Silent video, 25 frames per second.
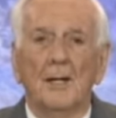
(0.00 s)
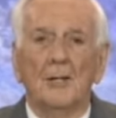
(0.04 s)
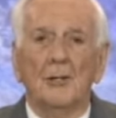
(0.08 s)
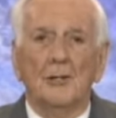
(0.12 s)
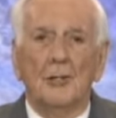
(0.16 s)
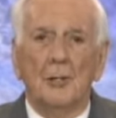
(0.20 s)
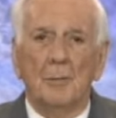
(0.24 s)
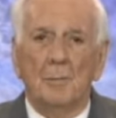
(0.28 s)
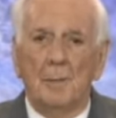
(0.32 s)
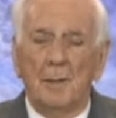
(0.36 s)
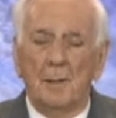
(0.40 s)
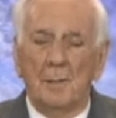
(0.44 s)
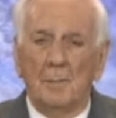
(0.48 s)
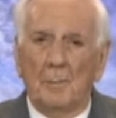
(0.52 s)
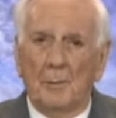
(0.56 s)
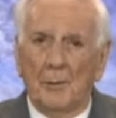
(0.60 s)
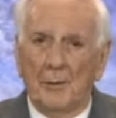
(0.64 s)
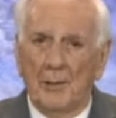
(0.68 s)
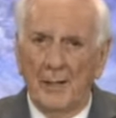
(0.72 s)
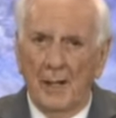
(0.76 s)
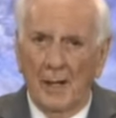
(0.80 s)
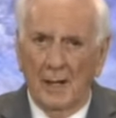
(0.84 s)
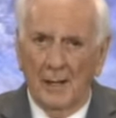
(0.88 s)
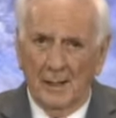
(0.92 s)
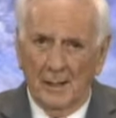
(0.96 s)
is to be
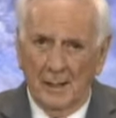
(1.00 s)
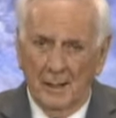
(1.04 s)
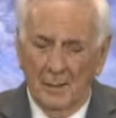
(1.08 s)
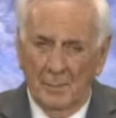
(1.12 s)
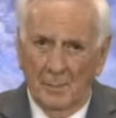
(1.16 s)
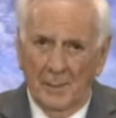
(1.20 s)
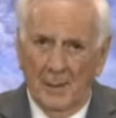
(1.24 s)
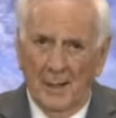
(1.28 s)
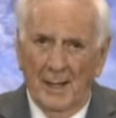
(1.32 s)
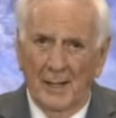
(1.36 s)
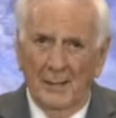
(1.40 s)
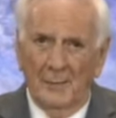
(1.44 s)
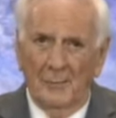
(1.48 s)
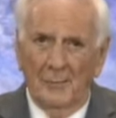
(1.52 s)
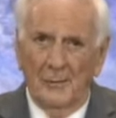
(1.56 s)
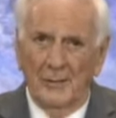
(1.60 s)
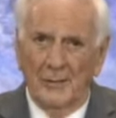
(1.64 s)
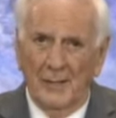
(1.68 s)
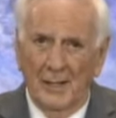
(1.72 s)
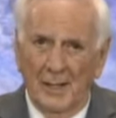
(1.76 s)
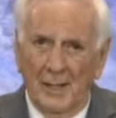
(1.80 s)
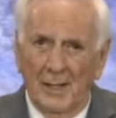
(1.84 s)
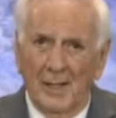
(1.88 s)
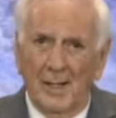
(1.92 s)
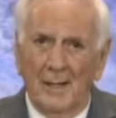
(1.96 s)

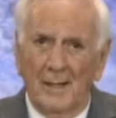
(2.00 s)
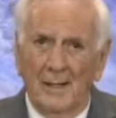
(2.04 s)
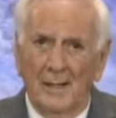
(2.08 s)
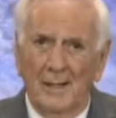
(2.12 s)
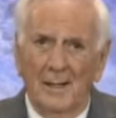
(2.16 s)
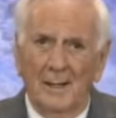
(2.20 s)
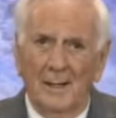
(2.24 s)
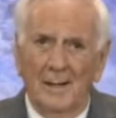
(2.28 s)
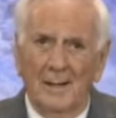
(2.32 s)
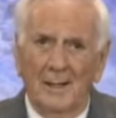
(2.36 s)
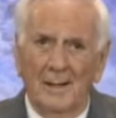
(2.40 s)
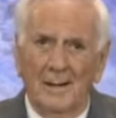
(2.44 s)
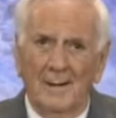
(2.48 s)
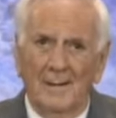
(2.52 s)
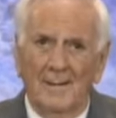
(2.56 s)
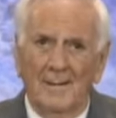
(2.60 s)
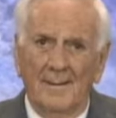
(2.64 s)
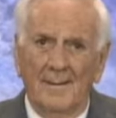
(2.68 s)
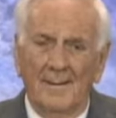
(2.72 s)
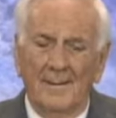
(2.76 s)
preoccupied with God.